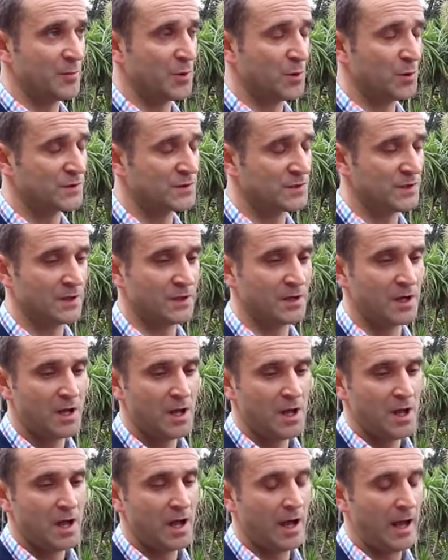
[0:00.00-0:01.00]
important.
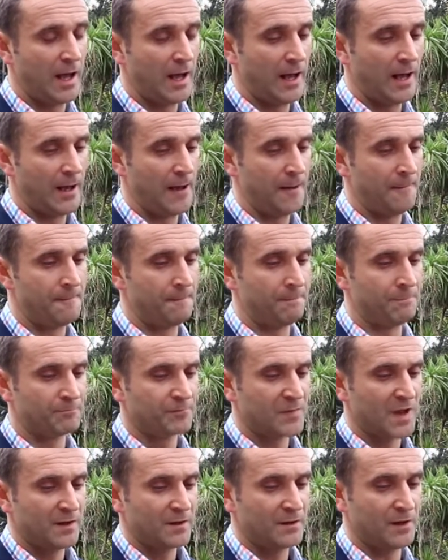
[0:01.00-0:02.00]

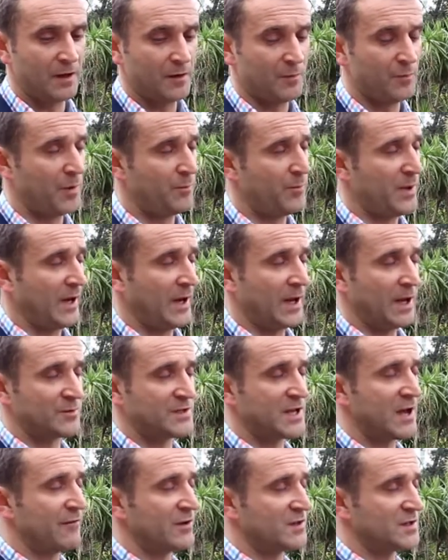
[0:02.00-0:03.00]
Being
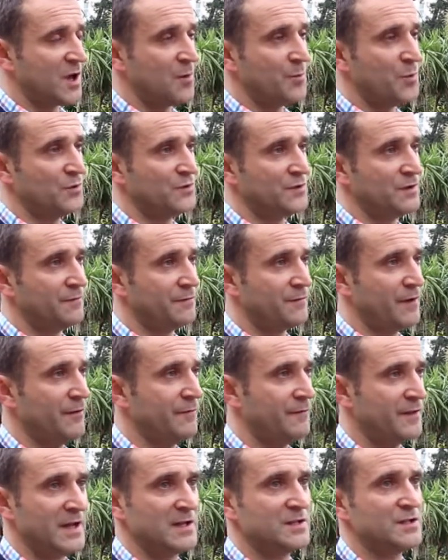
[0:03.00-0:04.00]
able to have examples of
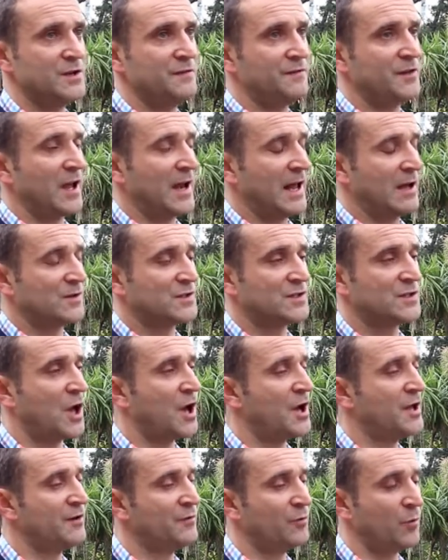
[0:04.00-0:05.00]
things that you've done
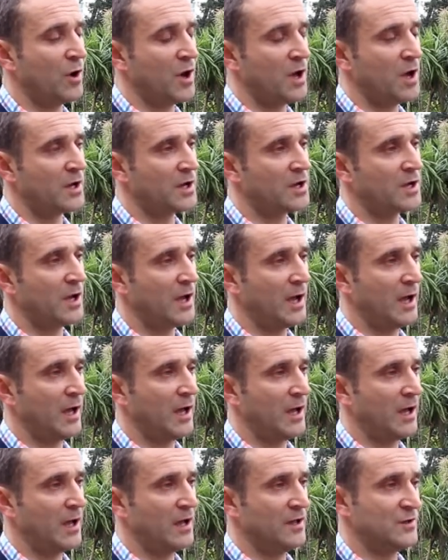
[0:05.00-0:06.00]
outside of work
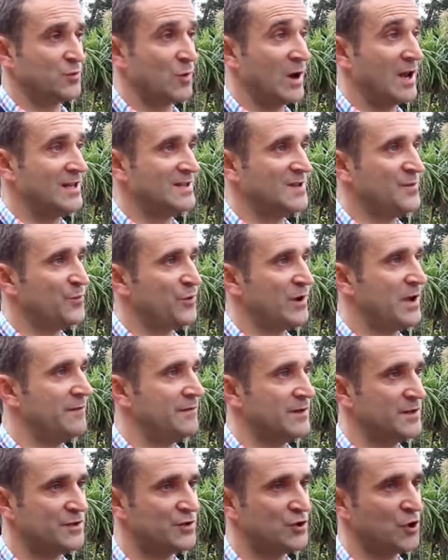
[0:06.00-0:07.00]
as well as in
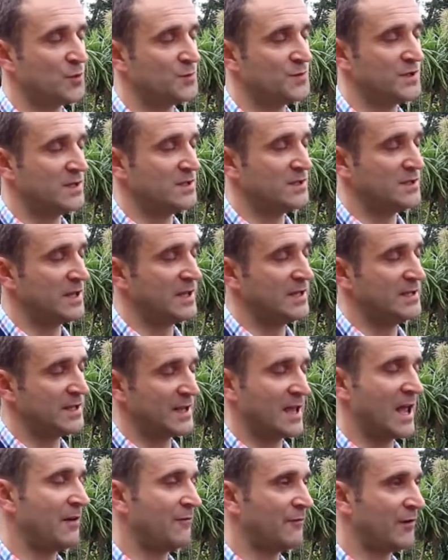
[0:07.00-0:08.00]
previous jobs is
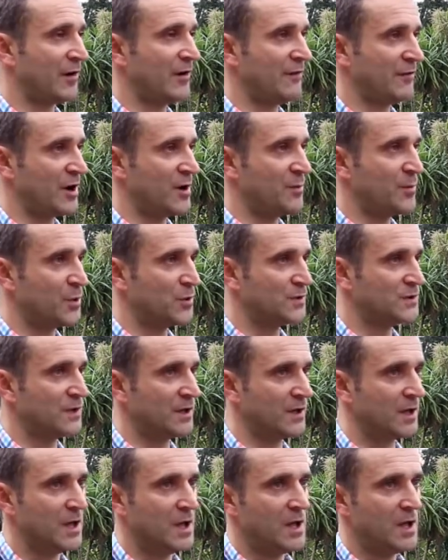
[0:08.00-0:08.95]
again very, very important.